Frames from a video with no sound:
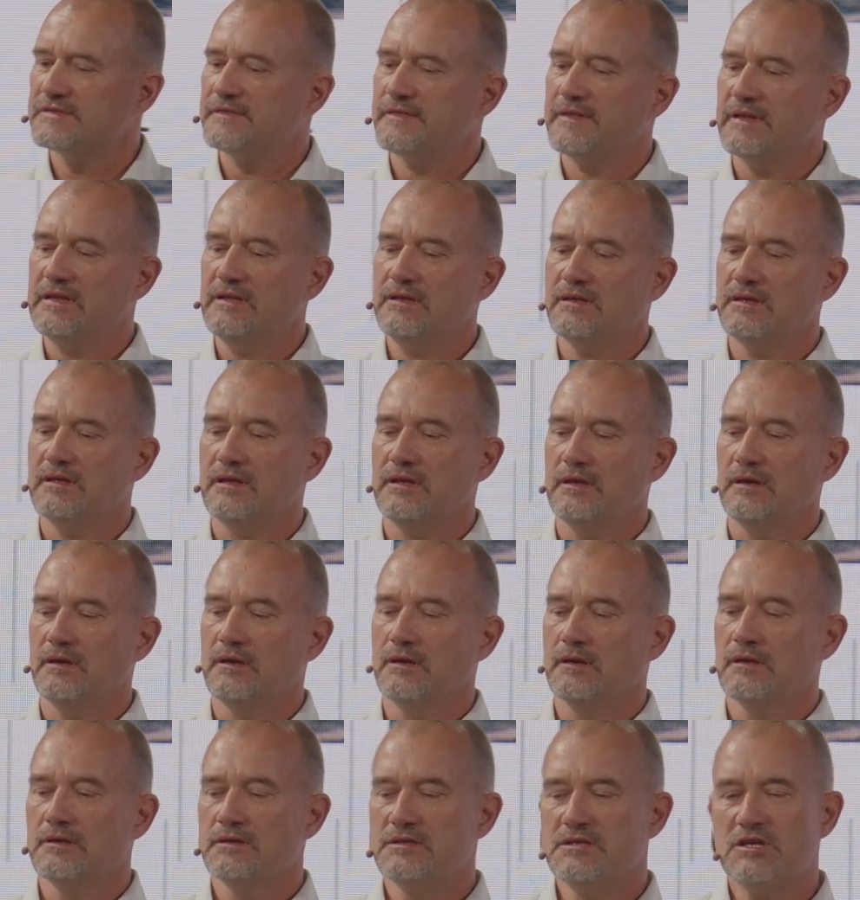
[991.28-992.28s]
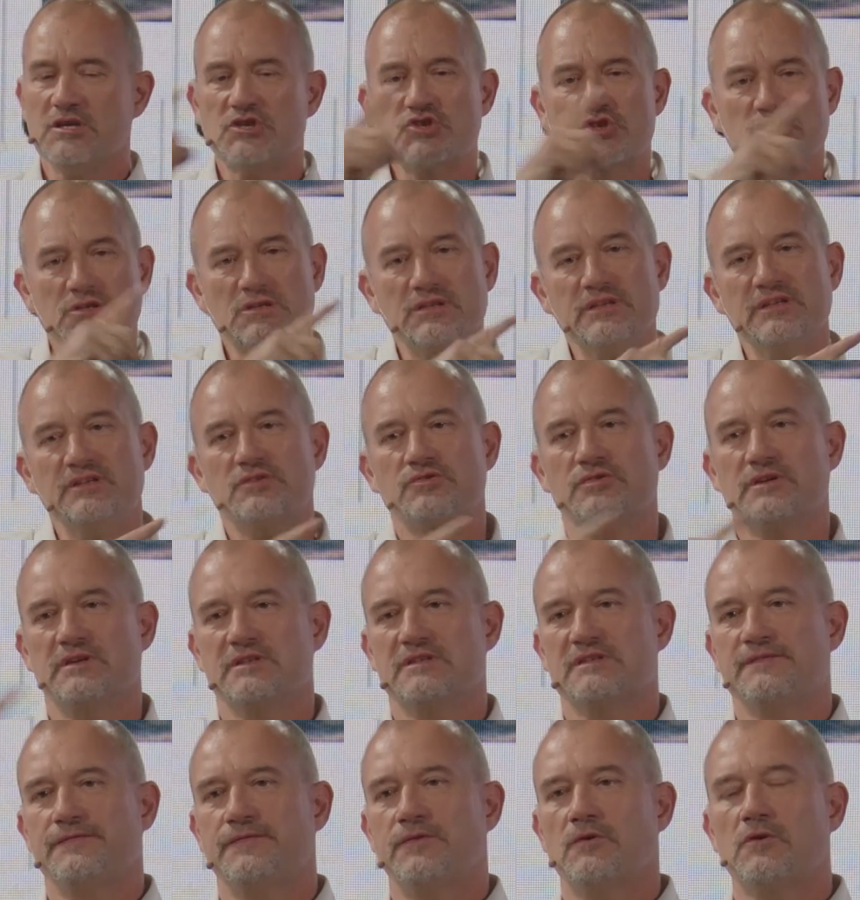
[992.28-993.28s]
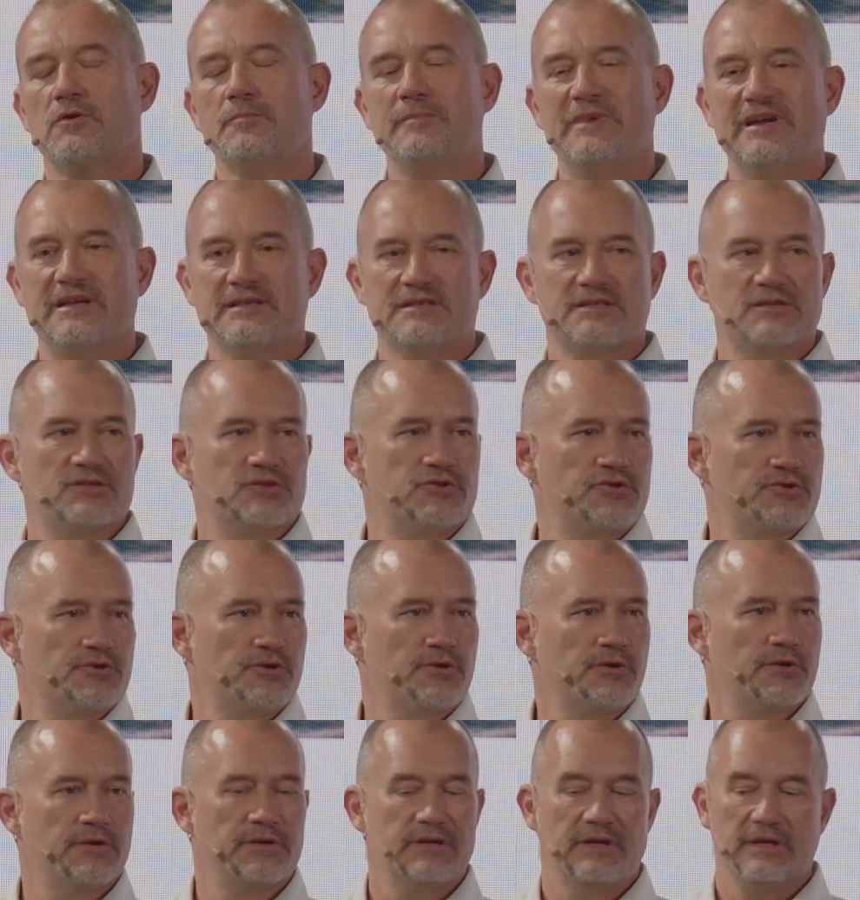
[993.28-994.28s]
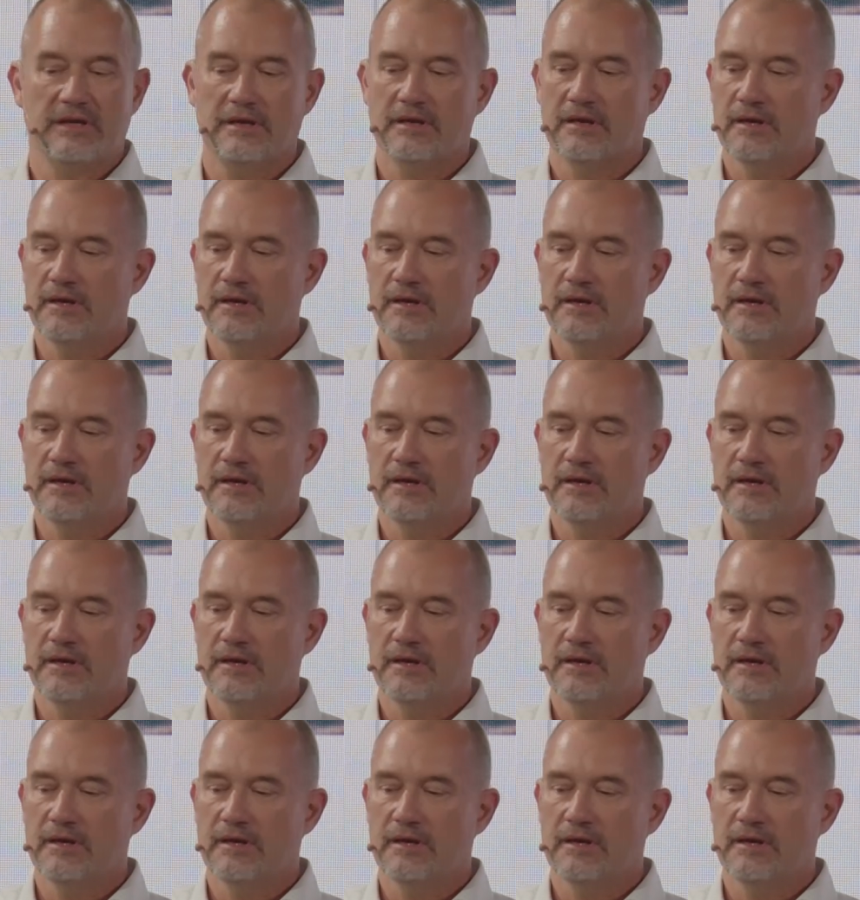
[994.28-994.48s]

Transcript: thinking, digitally transform as a journey,